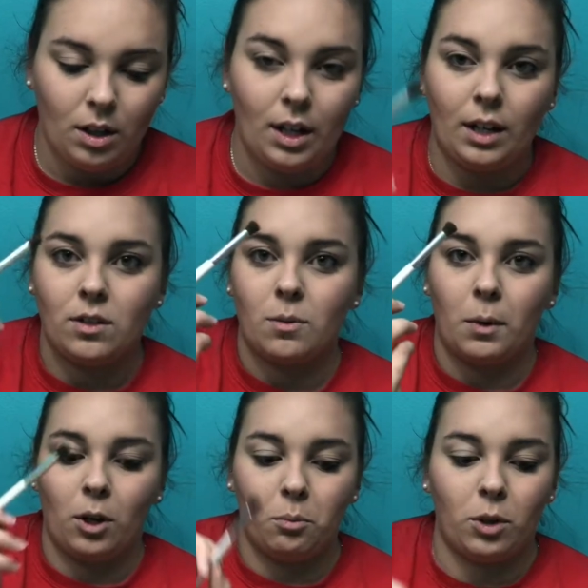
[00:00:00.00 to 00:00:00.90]
any
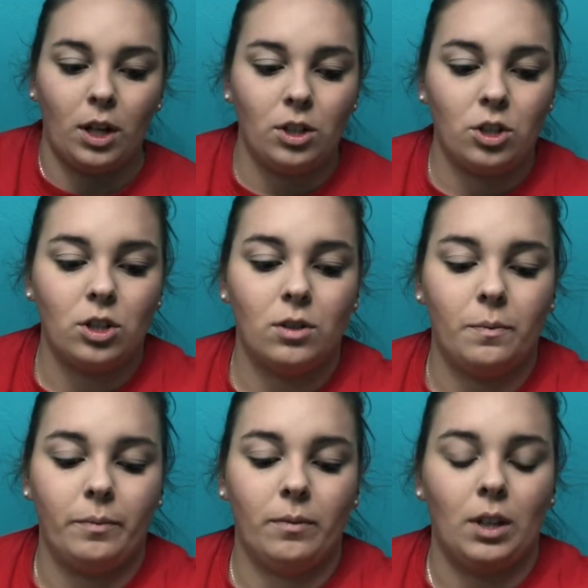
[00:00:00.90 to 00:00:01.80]
small brush
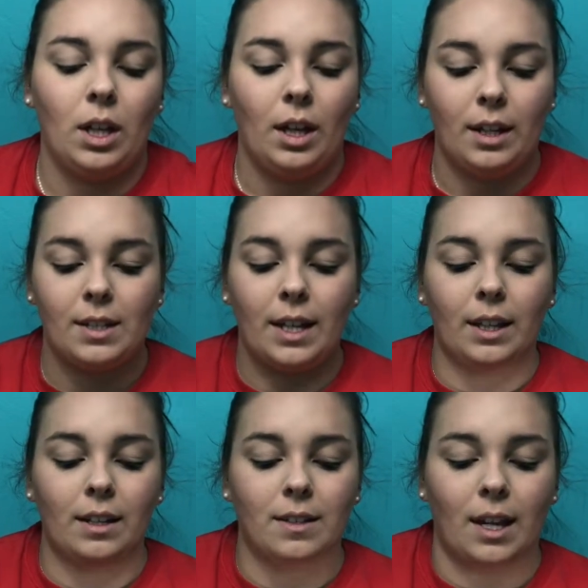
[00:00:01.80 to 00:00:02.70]
and take
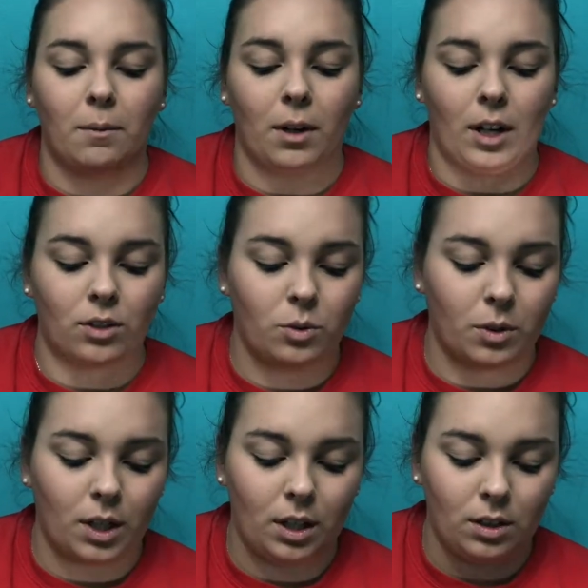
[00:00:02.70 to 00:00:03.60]
that same
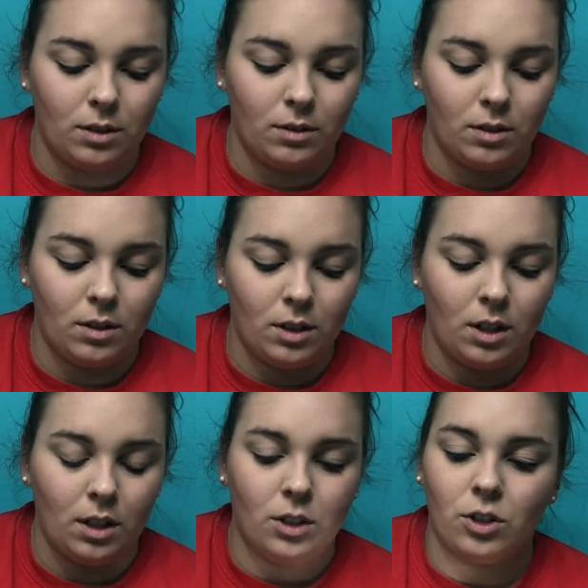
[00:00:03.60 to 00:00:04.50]
contour color,
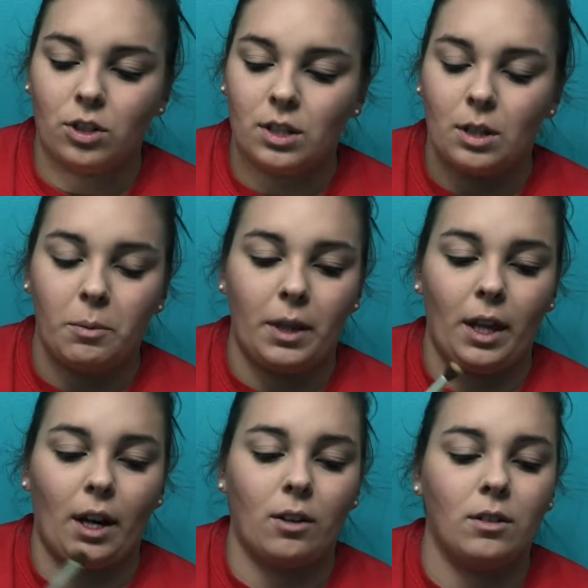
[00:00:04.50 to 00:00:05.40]
just dip in
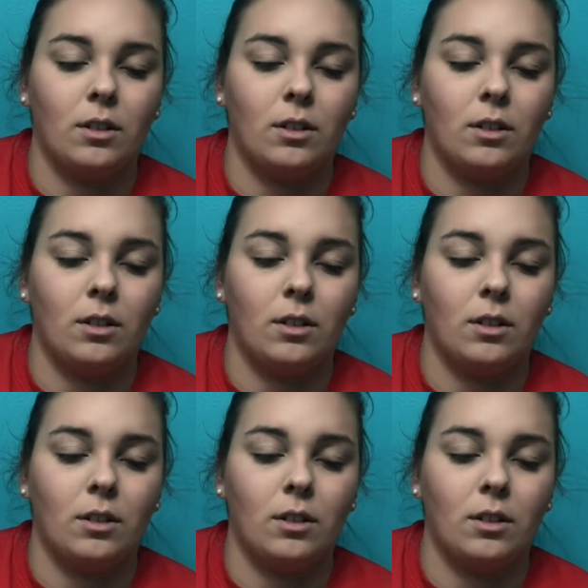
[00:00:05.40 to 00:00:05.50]
there,